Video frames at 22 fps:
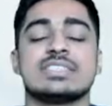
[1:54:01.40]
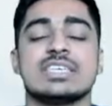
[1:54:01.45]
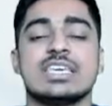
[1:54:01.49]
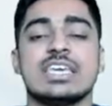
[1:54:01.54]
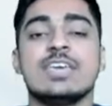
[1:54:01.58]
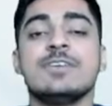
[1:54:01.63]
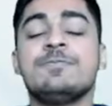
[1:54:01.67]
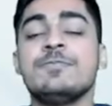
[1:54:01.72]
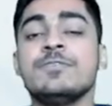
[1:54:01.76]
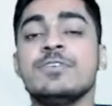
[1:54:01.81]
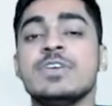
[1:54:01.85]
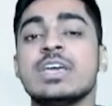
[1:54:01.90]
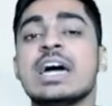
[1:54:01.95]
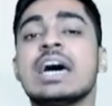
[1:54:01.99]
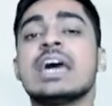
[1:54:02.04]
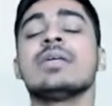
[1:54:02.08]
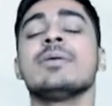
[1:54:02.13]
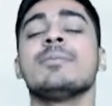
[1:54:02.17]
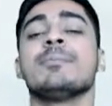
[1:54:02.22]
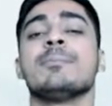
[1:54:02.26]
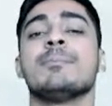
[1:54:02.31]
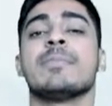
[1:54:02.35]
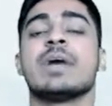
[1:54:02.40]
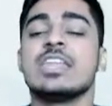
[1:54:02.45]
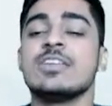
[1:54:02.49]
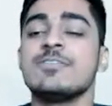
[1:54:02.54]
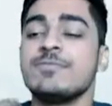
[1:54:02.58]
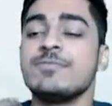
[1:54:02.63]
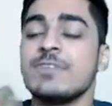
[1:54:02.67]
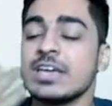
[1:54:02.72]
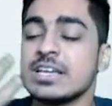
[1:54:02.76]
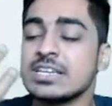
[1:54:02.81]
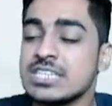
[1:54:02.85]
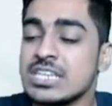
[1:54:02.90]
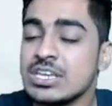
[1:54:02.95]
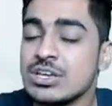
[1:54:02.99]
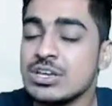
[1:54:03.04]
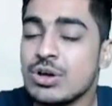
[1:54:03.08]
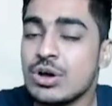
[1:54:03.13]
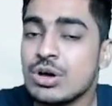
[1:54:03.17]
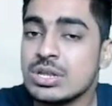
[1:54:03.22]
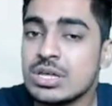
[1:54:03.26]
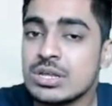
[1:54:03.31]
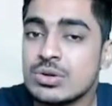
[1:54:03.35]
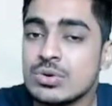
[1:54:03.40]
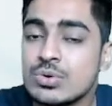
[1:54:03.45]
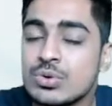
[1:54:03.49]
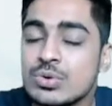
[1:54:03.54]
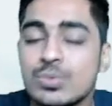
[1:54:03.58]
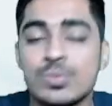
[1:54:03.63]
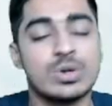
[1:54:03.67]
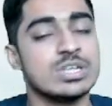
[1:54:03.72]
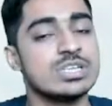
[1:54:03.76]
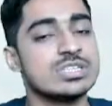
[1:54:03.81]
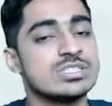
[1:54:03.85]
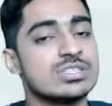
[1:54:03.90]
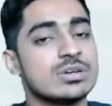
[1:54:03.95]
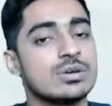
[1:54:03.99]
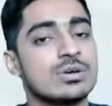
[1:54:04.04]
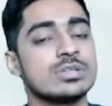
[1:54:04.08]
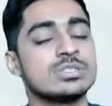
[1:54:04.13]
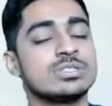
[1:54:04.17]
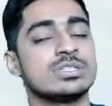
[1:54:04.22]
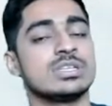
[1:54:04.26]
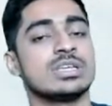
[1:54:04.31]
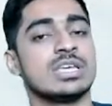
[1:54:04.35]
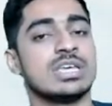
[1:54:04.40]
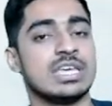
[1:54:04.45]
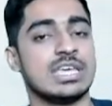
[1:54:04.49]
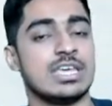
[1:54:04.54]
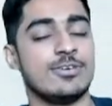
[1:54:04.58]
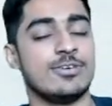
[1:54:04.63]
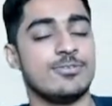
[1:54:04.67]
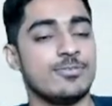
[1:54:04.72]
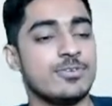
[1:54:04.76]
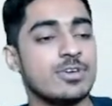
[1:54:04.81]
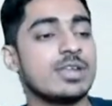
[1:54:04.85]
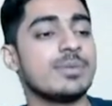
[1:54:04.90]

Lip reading: if we are manufacturing on our own, what is the cost? If we